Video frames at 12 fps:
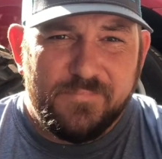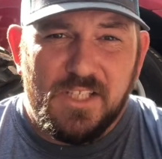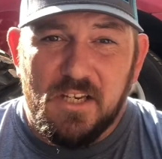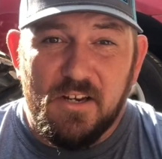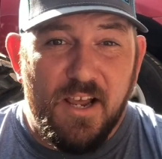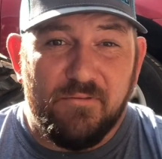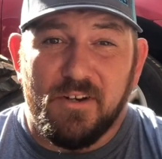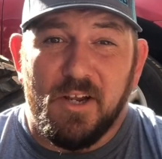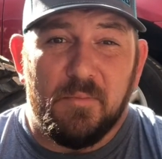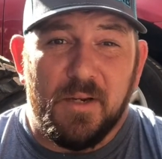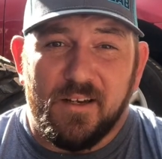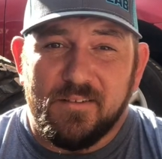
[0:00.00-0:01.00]
You never know,
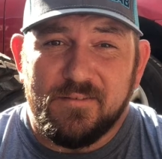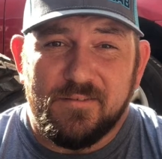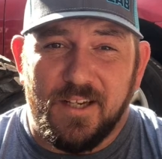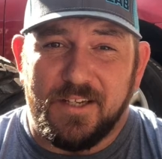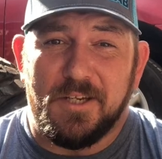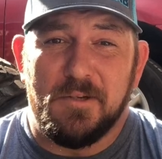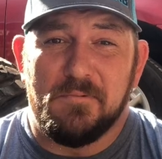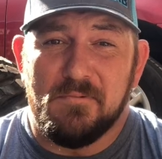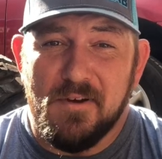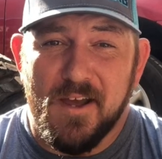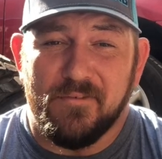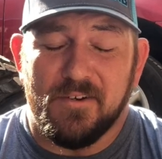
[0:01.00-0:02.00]
man. Like, you
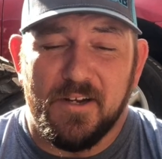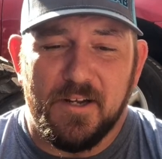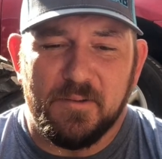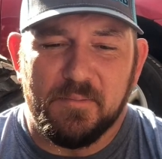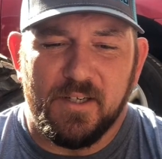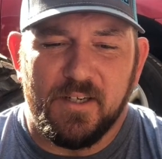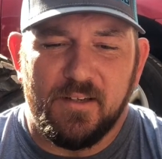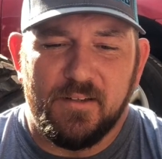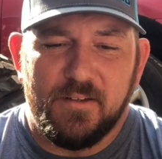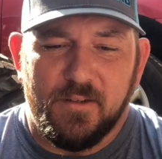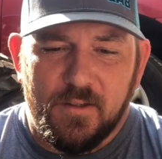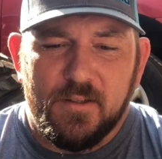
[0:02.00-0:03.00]
never know. But
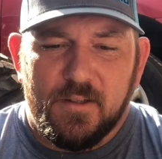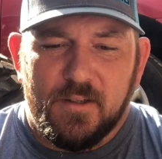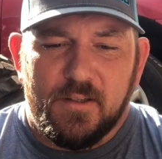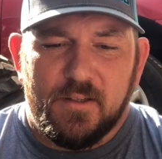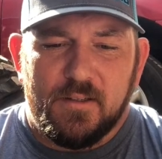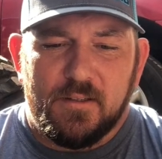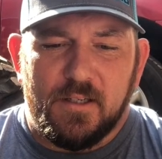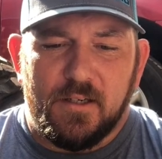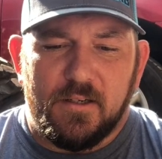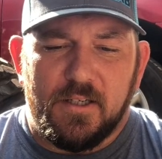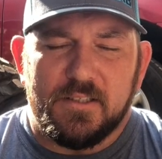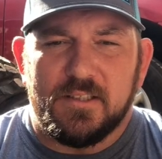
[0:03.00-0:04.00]
there it
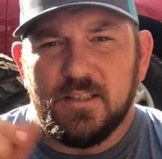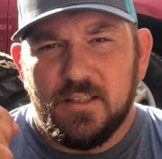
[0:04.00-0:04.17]
is.